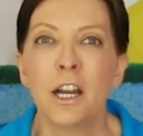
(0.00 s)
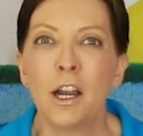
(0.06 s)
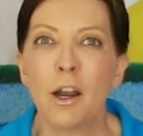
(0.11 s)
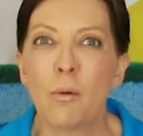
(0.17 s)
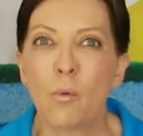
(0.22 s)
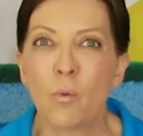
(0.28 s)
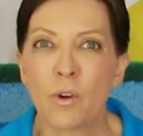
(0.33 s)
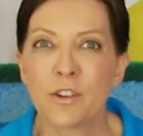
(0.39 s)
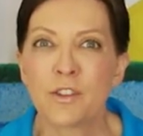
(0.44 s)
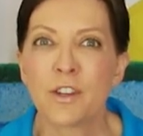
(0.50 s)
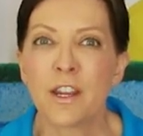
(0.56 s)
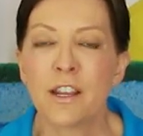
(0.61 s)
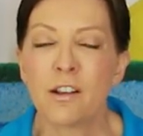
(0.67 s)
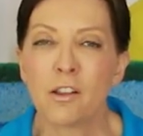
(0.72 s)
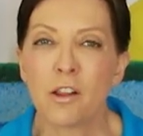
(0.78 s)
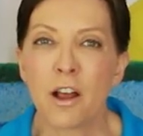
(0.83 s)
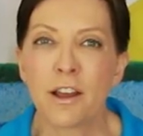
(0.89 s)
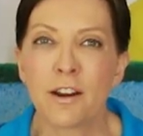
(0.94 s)
Uh, we're
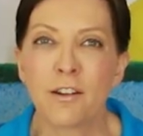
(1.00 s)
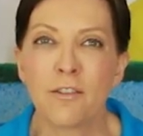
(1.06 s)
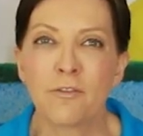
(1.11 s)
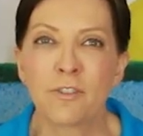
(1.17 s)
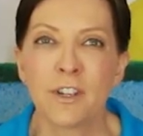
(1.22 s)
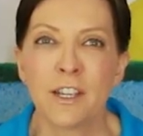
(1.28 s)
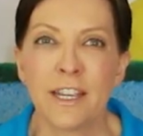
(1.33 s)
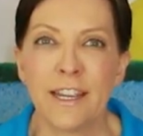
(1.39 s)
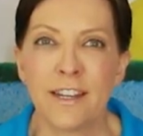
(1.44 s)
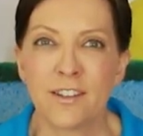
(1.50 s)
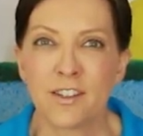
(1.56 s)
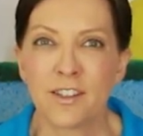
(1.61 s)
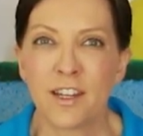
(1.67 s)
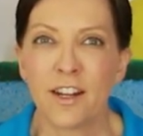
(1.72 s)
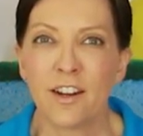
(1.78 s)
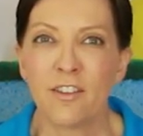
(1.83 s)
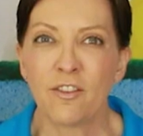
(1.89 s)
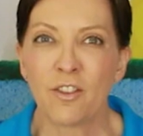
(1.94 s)
seeing a lot of,
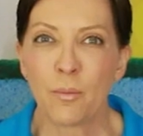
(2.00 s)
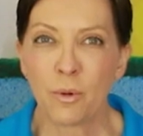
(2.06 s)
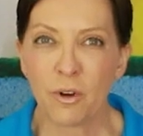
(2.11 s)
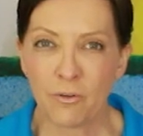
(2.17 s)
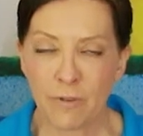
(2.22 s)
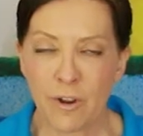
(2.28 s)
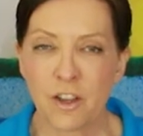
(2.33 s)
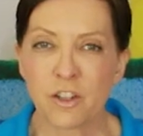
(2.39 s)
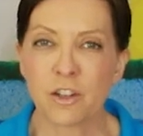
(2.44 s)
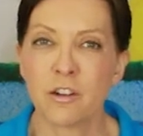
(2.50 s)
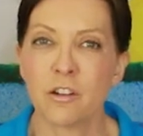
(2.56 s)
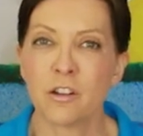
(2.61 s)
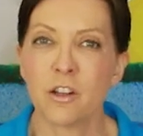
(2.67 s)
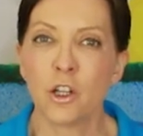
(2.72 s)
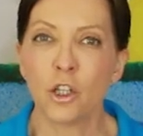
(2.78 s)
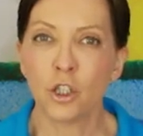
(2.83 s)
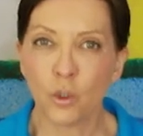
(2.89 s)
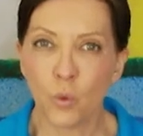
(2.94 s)
instead of
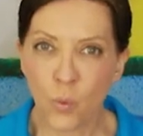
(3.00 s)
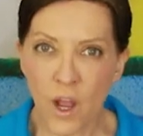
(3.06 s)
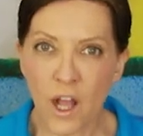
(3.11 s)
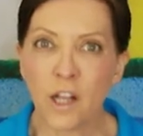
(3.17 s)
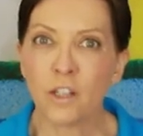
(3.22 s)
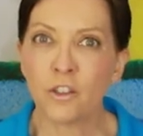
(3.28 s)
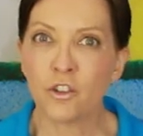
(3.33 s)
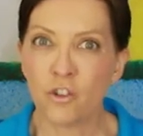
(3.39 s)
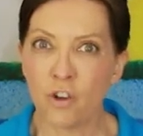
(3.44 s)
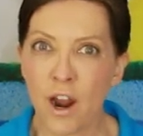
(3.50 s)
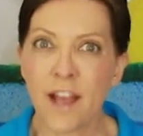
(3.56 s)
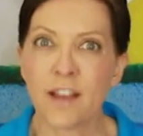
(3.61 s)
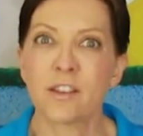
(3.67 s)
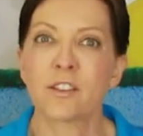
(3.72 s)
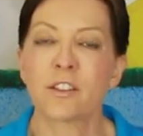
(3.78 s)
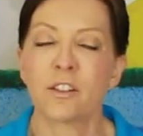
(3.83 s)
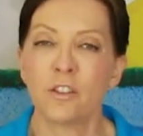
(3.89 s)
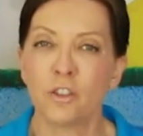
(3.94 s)
professional, well
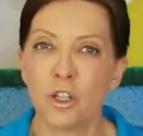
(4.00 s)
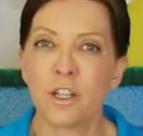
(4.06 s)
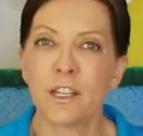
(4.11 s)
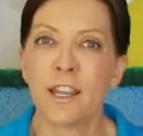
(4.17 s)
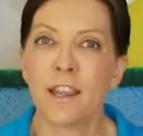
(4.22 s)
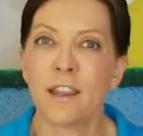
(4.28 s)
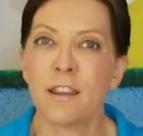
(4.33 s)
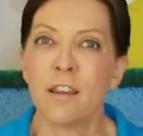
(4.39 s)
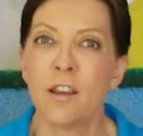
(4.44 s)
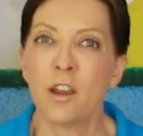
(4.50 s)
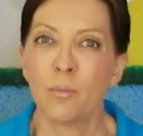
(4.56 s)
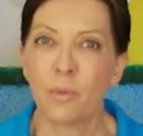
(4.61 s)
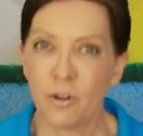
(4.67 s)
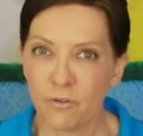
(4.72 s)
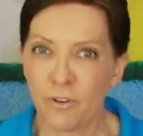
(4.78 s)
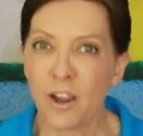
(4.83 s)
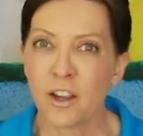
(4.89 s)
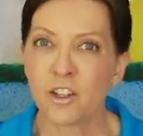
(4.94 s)
dressed looking
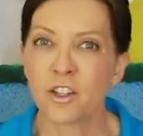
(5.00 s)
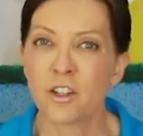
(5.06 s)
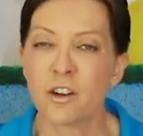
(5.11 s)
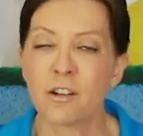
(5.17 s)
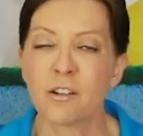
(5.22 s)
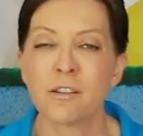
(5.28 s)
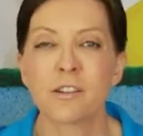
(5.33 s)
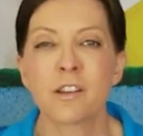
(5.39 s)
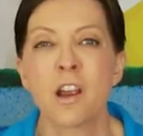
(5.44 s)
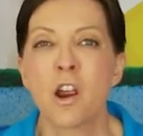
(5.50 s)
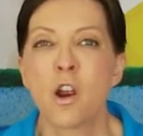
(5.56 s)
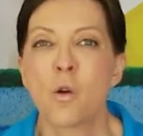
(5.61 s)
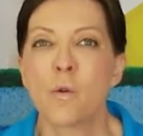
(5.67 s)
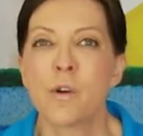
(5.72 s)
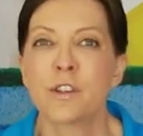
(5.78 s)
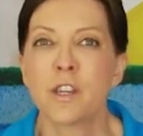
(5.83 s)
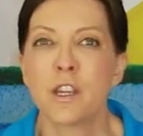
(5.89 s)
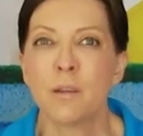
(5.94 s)
professionals,
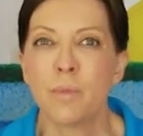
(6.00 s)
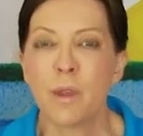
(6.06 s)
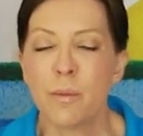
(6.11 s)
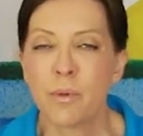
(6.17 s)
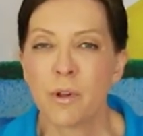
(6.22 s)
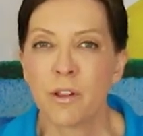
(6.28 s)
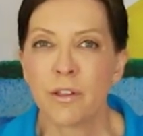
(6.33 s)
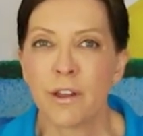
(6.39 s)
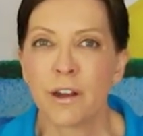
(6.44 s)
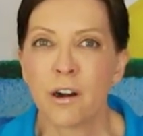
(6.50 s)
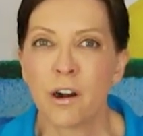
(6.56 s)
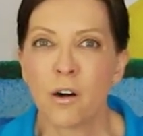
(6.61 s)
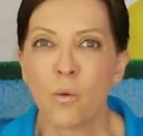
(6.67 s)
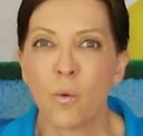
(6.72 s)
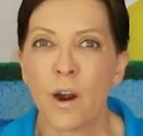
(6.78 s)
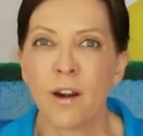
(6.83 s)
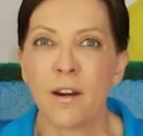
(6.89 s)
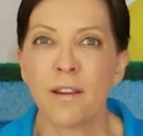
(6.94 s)
we're seeing people that
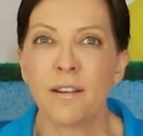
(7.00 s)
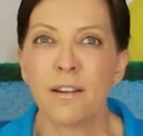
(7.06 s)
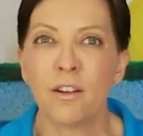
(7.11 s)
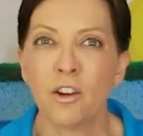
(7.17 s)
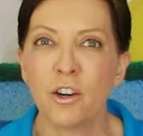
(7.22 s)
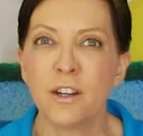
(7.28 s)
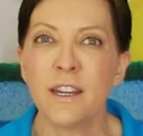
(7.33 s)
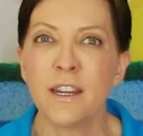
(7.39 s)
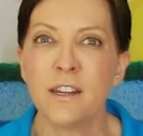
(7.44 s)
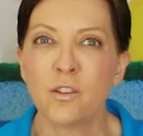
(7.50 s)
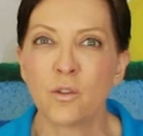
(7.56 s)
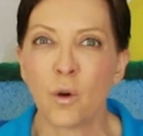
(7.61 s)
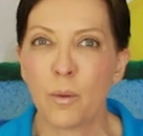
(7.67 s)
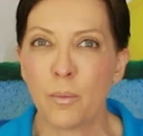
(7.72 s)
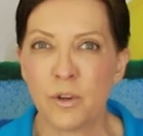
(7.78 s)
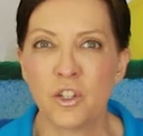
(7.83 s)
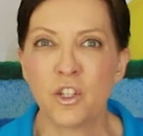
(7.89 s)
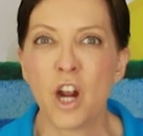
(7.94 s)
are wearing hoodies
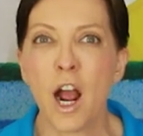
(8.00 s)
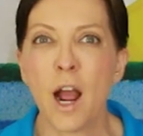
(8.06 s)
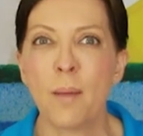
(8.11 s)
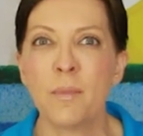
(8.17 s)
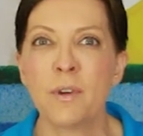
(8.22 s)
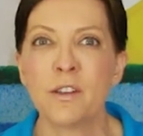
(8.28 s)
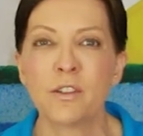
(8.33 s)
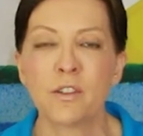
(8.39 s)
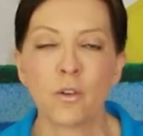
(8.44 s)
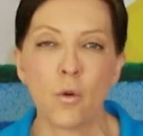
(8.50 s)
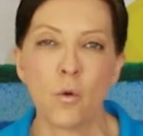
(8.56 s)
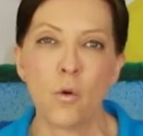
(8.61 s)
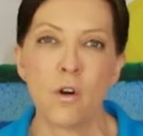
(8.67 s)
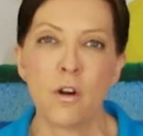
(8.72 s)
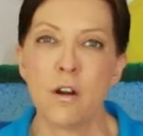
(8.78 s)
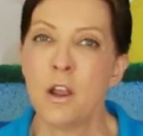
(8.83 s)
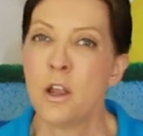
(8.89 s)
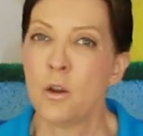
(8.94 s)
or pajamas
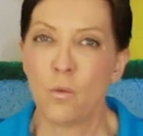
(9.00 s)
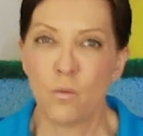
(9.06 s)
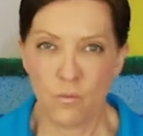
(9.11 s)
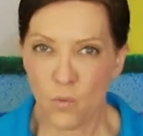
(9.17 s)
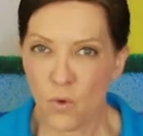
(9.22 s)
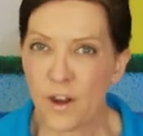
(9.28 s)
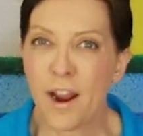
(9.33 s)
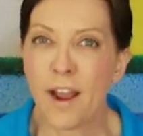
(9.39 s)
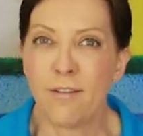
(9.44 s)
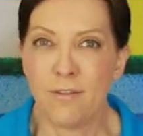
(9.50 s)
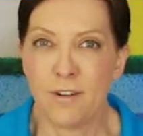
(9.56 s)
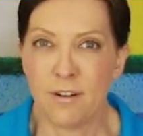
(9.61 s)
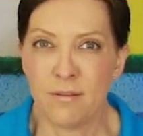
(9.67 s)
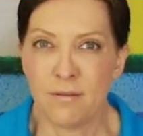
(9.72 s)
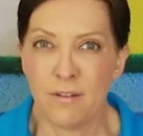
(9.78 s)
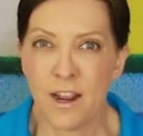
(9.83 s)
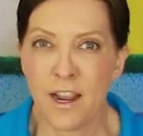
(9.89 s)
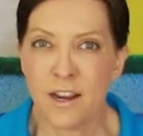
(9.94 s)
or
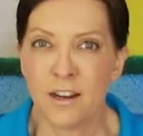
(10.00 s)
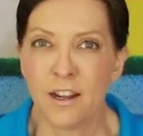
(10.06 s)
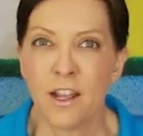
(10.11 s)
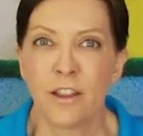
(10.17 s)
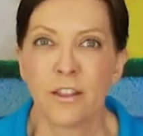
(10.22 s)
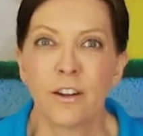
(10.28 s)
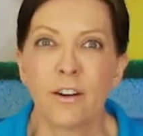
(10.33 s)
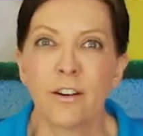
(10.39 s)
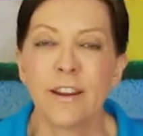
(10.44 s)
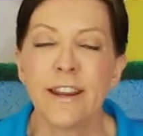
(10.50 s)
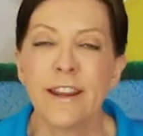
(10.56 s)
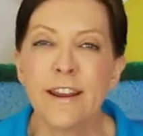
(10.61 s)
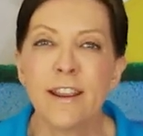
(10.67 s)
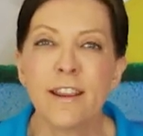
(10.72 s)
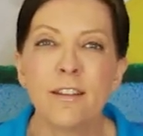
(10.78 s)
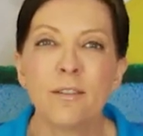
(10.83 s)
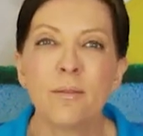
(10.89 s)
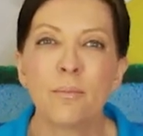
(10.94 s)
whatever, right? They're
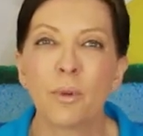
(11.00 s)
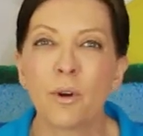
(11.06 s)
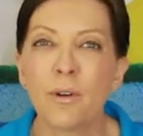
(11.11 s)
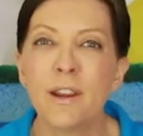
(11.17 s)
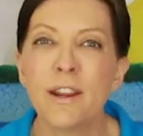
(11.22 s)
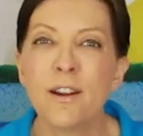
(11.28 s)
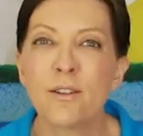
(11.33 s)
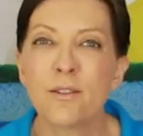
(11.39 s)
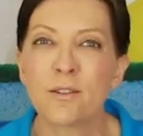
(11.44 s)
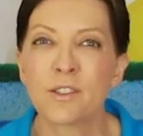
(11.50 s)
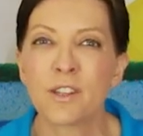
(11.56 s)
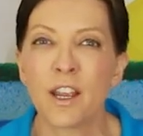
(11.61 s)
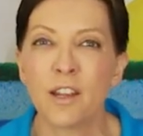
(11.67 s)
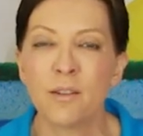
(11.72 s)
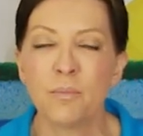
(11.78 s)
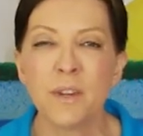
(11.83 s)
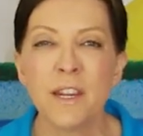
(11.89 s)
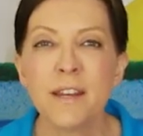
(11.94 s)
eating burritos
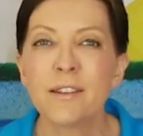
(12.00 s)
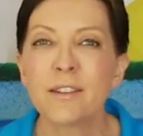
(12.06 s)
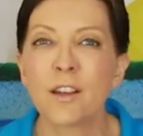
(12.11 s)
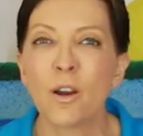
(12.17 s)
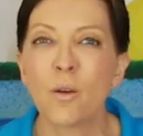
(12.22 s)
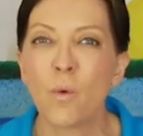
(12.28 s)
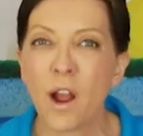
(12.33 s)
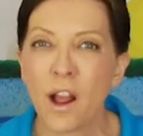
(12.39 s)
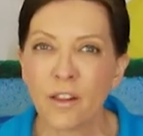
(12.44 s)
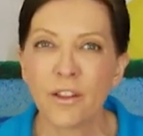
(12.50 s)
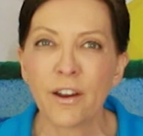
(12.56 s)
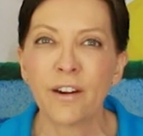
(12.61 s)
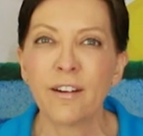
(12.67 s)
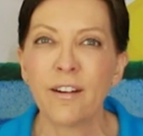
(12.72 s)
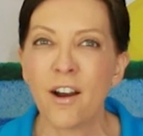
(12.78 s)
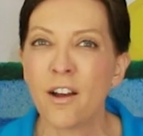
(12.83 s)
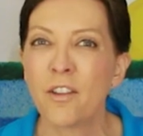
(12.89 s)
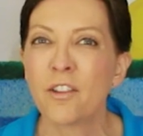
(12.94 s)
and pizza while
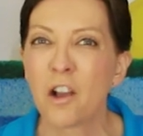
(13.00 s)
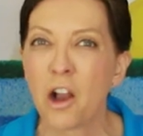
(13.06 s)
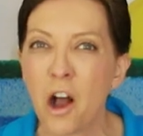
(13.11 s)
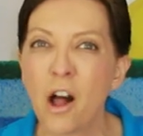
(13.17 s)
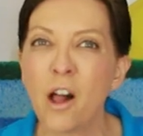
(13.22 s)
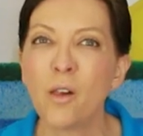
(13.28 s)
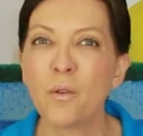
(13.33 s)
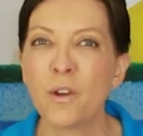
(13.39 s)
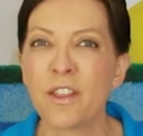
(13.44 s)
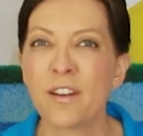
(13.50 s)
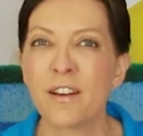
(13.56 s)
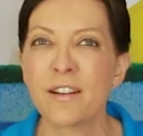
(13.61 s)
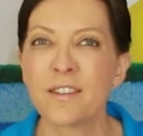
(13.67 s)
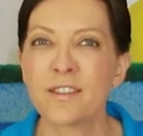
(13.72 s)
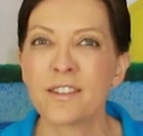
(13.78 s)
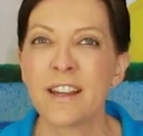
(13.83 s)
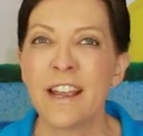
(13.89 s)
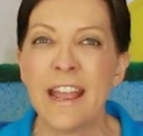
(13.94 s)
they're on the call with
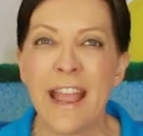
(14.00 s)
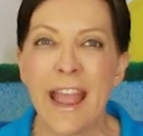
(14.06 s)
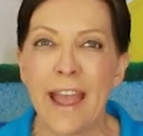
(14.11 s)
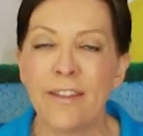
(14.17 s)
us.